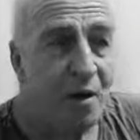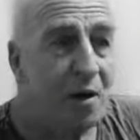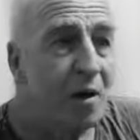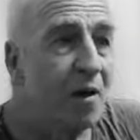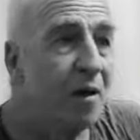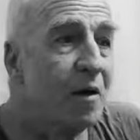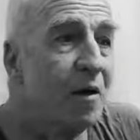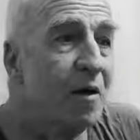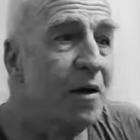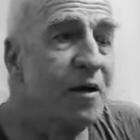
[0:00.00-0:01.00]

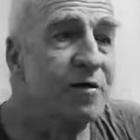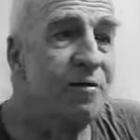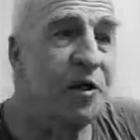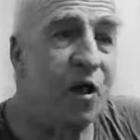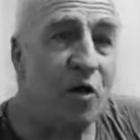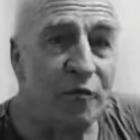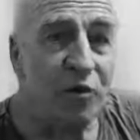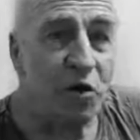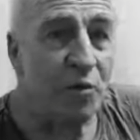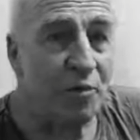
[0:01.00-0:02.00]
It's been
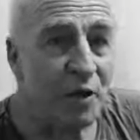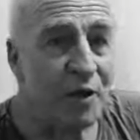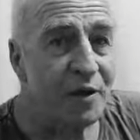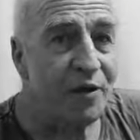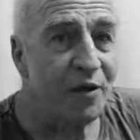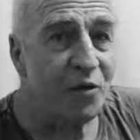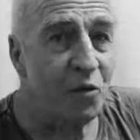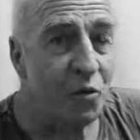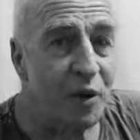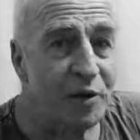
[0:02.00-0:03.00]
overcomplicated in the
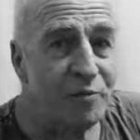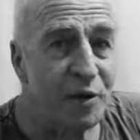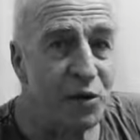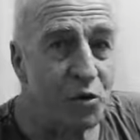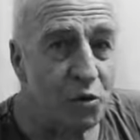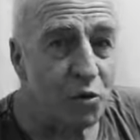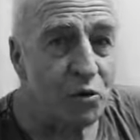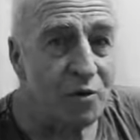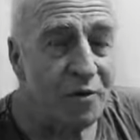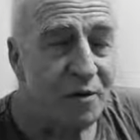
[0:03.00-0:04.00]
way it's been taught,
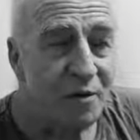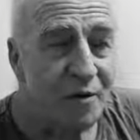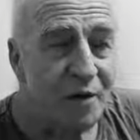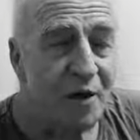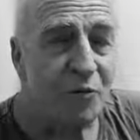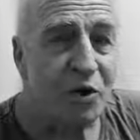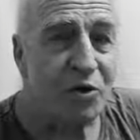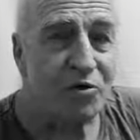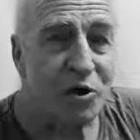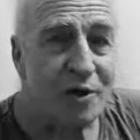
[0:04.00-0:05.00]
and we're going
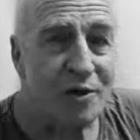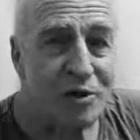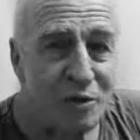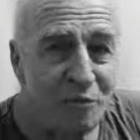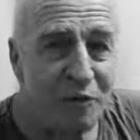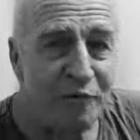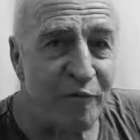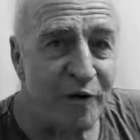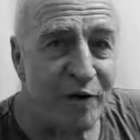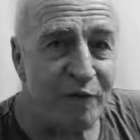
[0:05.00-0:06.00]
to try and
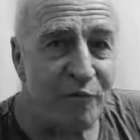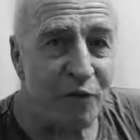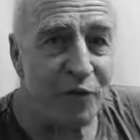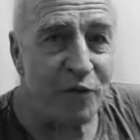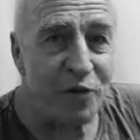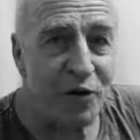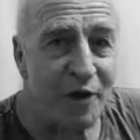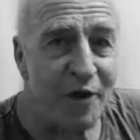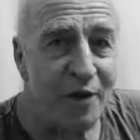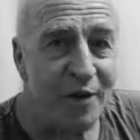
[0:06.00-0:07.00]
simplify that for you
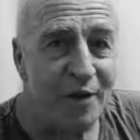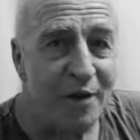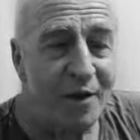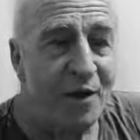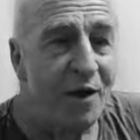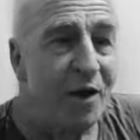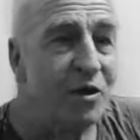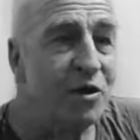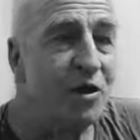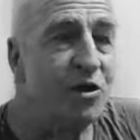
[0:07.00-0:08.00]
today and
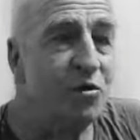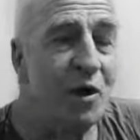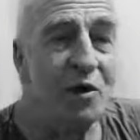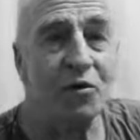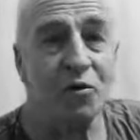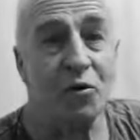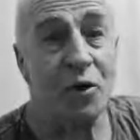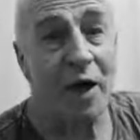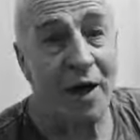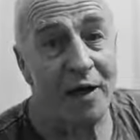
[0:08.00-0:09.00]
teach you how to
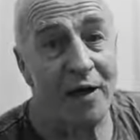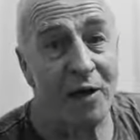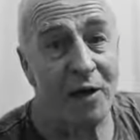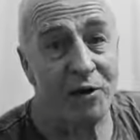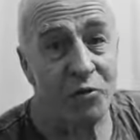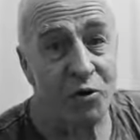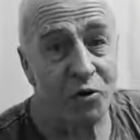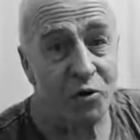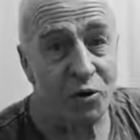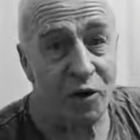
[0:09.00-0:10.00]
analyze what you're
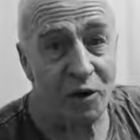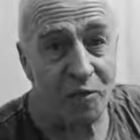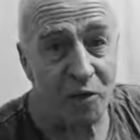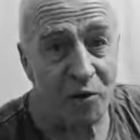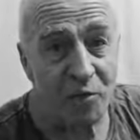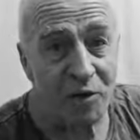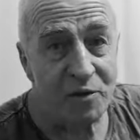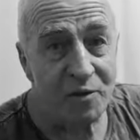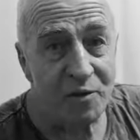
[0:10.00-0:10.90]
doing at the moment,